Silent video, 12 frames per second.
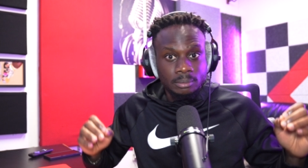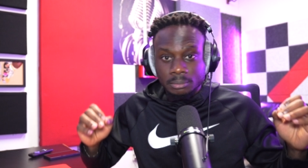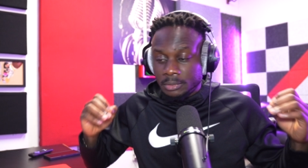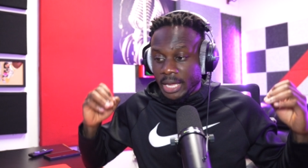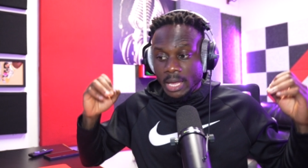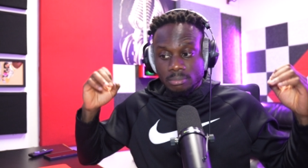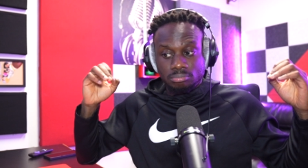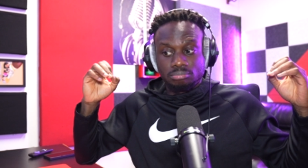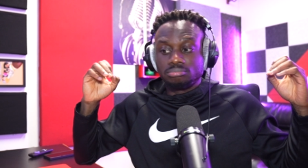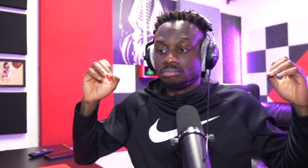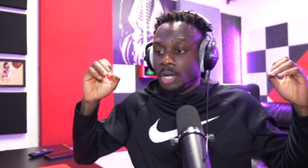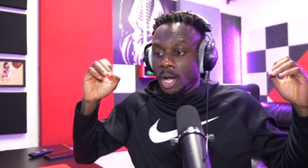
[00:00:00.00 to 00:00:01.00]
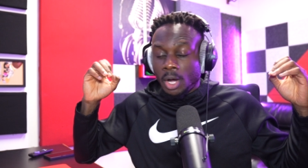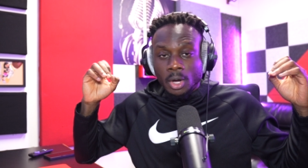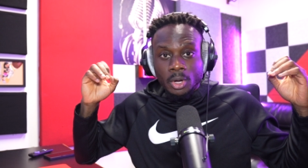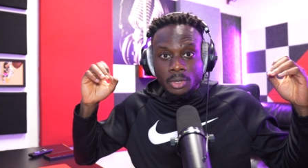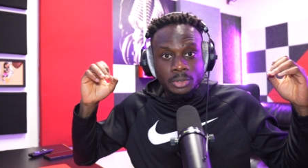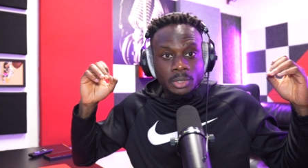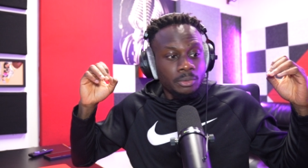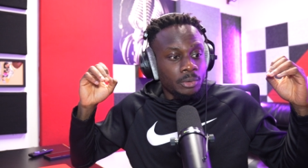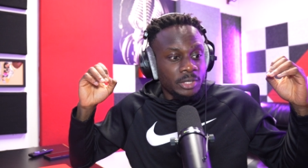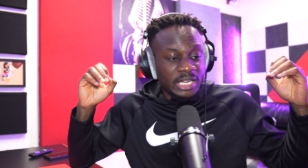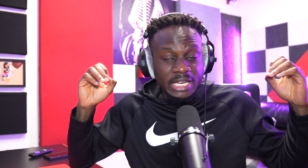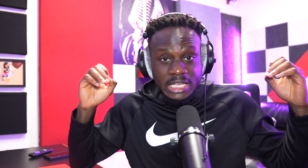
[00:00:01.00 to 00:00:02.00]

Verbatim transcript: the uh the, the, the